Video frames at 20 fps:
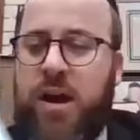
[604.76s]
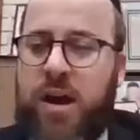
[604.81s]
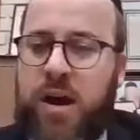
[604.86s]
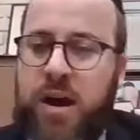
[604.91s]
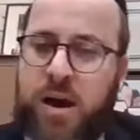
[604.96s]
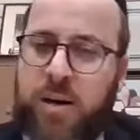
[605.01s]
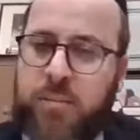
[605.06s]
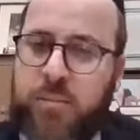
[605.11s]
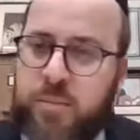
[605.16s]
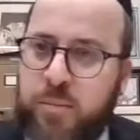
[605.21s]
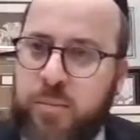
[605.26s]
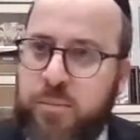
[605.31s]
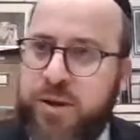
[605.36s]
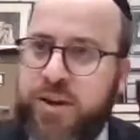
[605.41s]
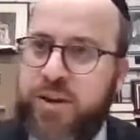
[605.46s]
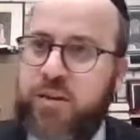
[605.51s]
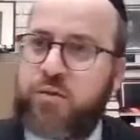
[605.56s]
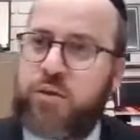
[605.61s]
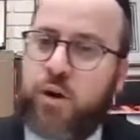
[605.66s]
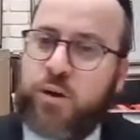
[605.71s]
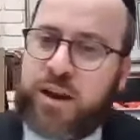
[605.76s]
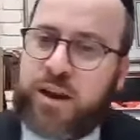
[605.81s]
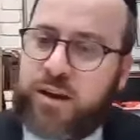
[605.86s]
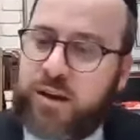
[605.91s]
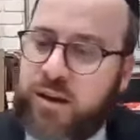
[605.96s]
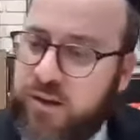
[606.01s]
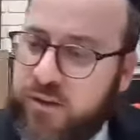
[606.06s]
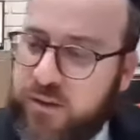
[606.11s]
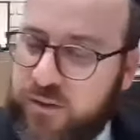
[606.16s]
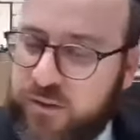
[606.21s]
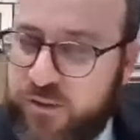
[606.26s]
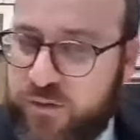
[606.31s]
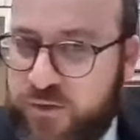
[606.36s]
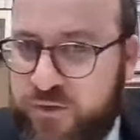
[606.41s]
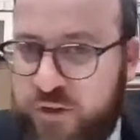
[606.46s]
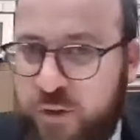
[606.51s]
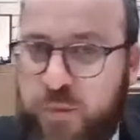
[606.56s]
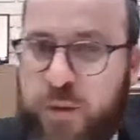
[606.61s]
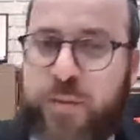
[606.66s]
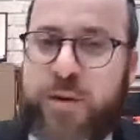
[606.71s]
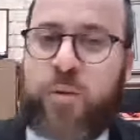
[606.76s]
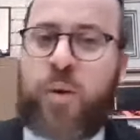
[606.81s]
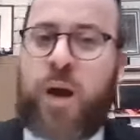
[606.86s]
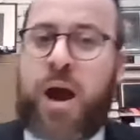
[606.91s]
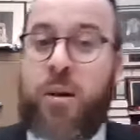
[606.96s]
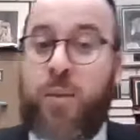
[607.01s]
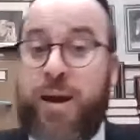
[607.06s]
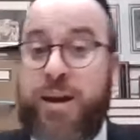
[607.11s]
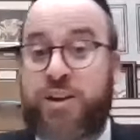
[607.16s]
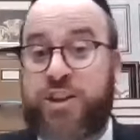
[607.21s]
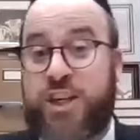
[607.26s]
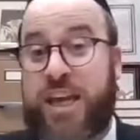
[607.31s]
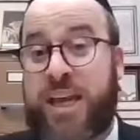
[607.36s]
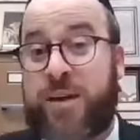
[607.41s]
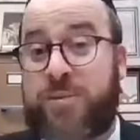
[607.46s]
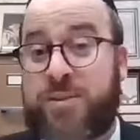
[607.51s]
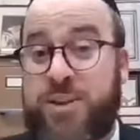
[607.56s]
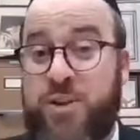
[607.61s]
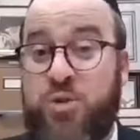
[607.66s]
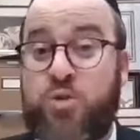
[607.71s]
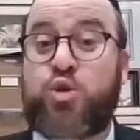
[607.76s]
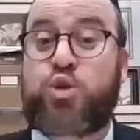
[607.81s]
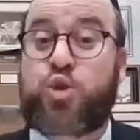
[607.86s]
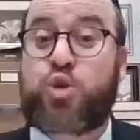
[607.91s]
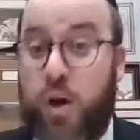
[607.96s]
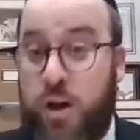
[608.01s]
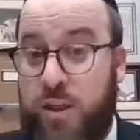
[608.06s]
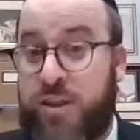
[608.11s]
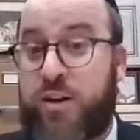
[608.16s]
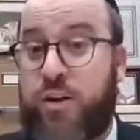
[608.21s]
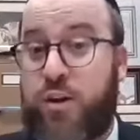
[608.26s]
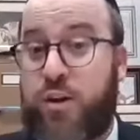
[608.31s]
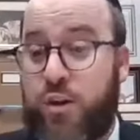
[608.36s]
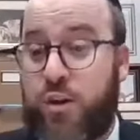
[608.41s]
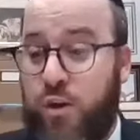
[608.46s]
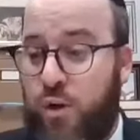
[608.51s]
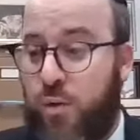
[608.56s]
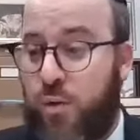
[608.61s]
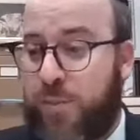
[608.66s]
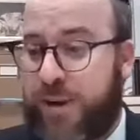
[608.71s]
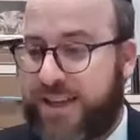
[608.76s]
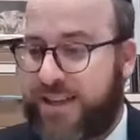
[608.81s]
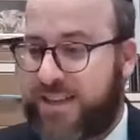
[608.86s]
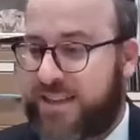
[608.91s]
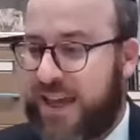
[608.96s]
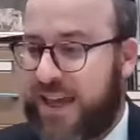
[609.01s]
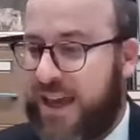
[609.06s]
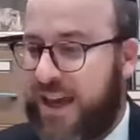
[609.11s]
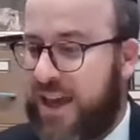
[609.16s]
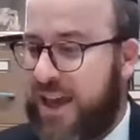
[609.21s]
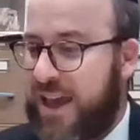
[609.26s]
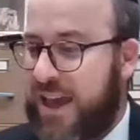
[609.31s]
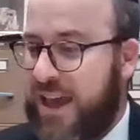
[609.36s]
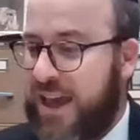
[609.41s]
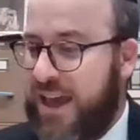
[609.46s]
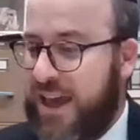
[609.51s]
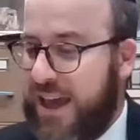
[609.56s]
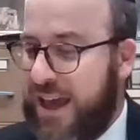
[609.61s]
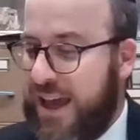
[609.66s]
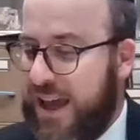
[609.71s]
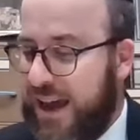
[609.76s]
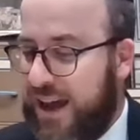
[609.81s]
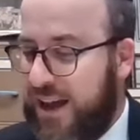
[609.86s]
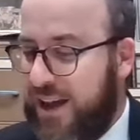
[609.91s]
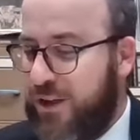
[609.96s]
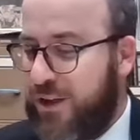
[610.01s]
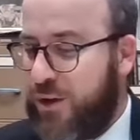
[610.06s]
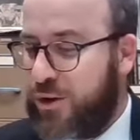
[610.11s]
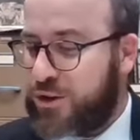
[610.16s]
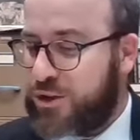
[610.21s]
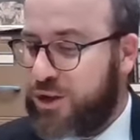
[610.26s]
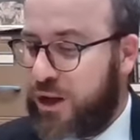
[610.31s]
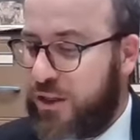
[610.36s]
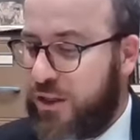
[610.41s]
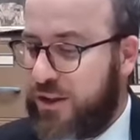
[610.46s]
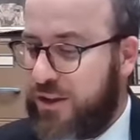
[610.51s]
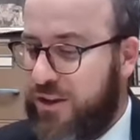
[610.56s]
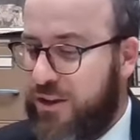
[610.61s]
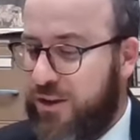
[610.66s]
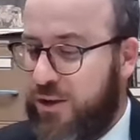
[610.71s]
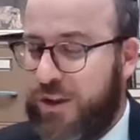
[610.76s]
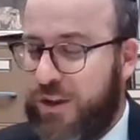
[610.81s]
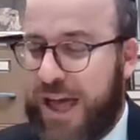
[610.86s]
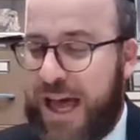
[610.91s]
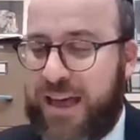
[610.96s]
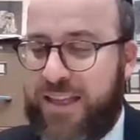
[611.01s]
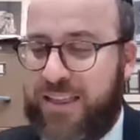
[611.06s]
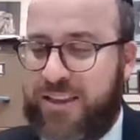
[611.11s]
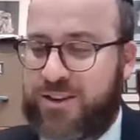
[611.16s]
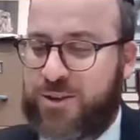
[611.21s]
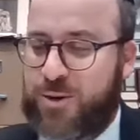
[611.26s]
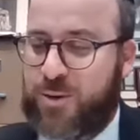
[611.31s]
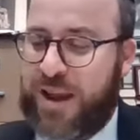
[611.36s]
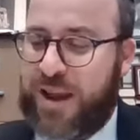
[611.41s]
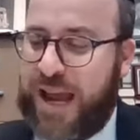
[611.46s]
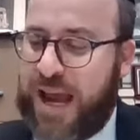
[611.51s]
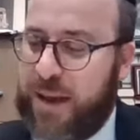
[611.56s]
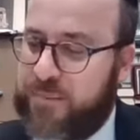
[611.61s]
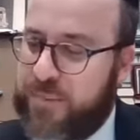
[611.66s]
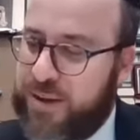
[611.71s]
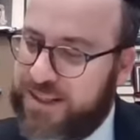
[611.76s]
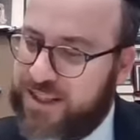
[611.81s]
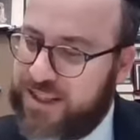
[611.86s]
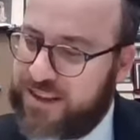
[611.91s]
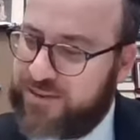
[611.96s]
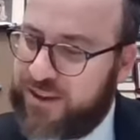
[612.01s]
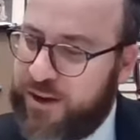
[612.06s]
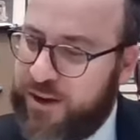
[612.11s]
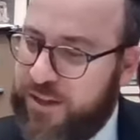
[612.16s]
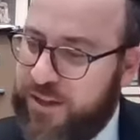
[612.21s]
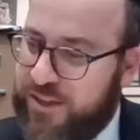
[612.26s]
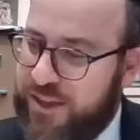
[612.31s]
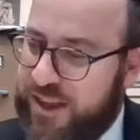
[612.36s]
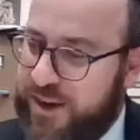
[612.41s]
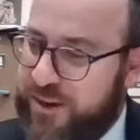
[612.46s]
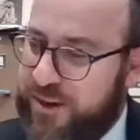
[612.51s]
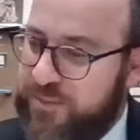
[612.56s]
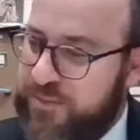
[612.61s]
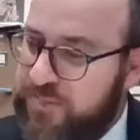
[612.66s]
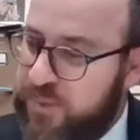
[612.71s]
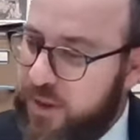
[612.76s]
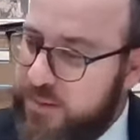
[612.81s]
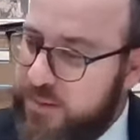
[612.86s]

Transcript: Um, but he wrote it from Rabbi Y.Y. Jacobson, who saw the, the whole Maisa uh, saw the, whole ha- story happening to the following thing.